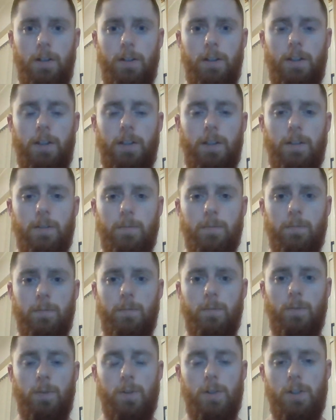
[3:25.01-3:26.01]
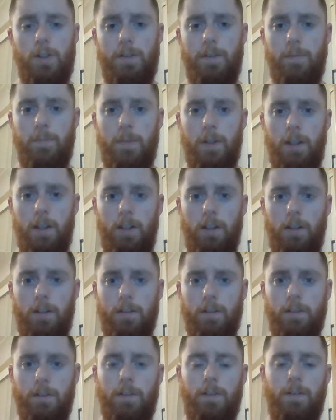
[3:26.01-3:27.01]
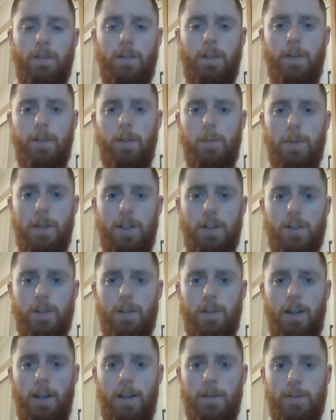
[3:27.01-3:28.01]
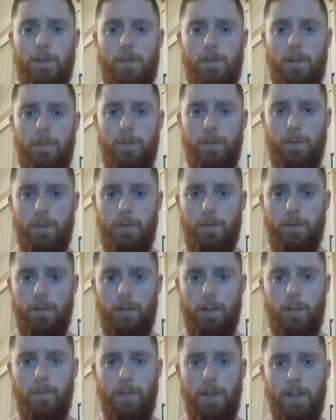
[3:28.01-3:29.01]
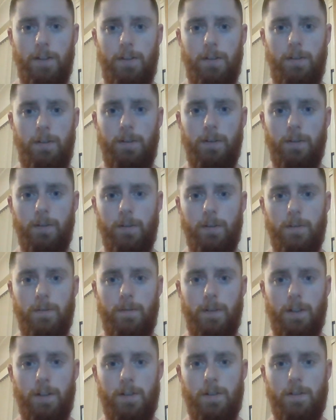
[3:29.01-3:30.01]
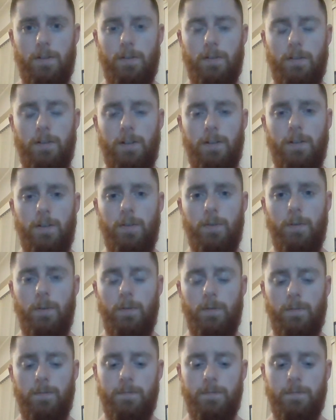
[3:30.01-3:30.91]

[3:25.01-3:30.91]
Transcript: He or she may tell the patient they have strep throat, a bacterial infection in the throat.